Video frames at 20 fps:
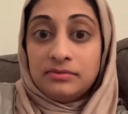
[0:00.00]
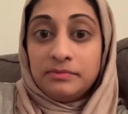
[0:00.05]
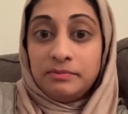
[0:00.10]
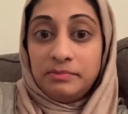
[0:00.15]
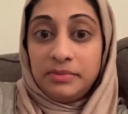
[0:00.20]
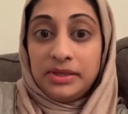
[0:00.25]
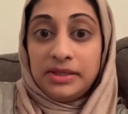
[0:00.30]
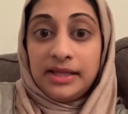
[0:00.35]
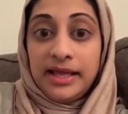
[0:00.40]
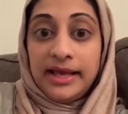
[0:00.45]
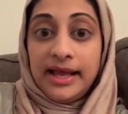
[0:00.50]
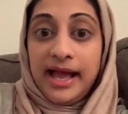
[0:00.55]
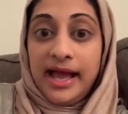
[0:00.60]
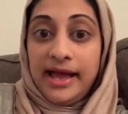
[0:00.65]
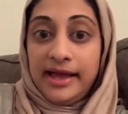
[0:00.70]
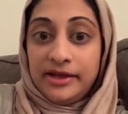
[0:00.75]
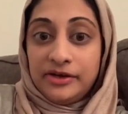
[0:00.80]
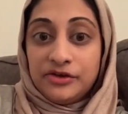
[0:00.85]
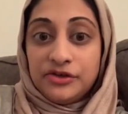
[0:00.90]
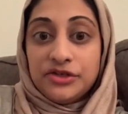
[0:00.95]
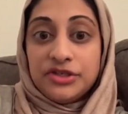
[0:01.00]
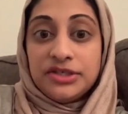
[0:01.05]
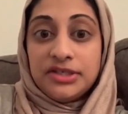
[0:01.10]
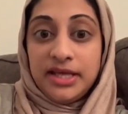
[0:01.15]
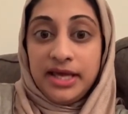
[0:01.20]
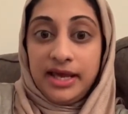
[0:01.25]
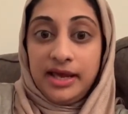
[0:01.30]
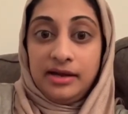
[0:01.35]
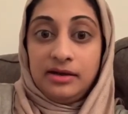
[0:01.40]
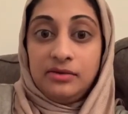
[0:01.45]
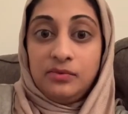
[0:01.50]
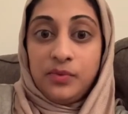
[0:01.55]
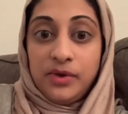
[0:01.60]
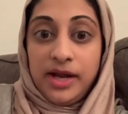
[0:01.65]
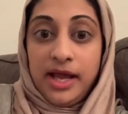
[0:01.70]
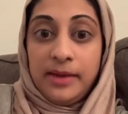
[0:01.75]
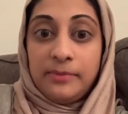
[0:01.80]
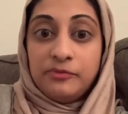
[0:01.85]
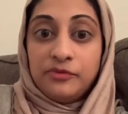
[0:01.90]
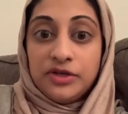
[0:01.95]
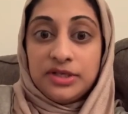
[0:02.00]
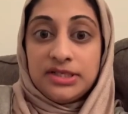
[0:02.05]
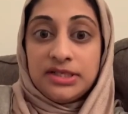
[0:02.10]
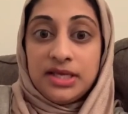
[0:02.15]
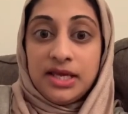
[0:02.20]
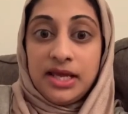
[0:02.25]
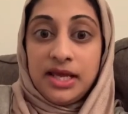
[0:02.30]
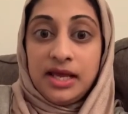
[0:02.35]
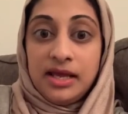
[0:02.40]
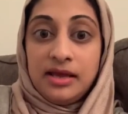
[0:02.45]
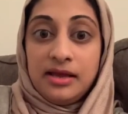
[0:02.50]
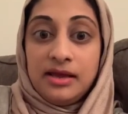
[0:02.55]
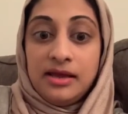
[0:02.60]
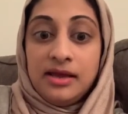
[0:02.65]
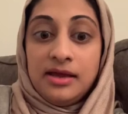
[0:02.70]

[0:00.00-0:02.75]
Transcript: Be like, I understand what I'm risking.